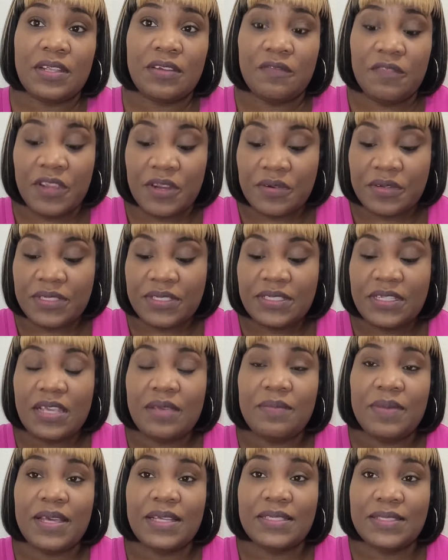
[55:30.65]
It varies
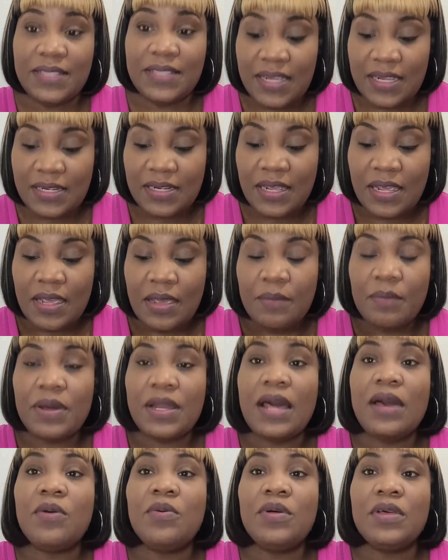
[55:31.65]
state by state,
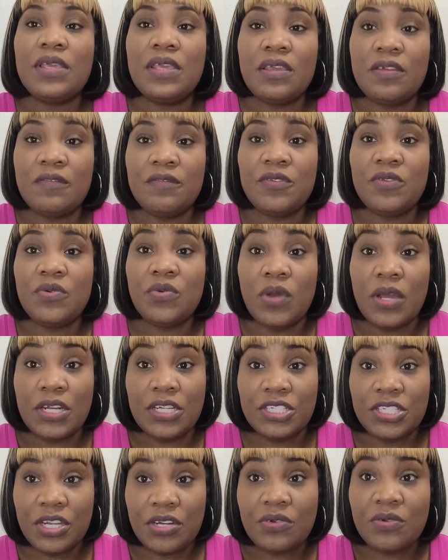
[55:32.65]
but I will give you a
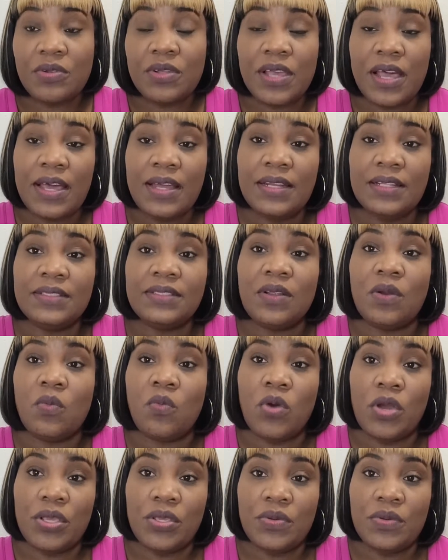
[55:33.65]
general guidance
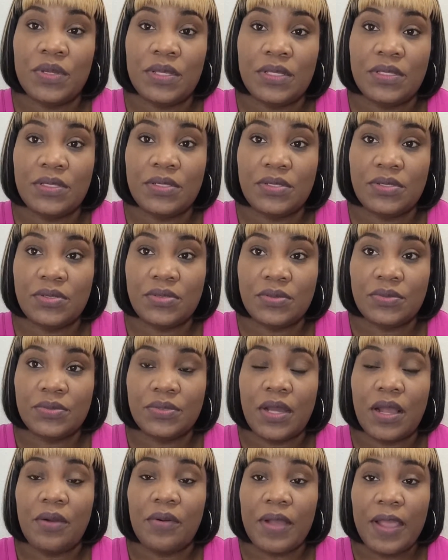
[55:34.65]
on what you need to do.
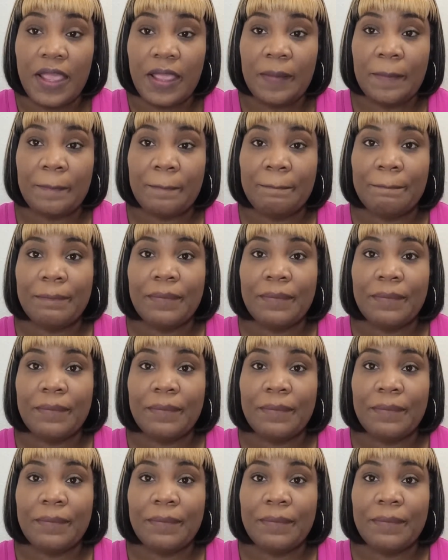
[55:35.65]
All right.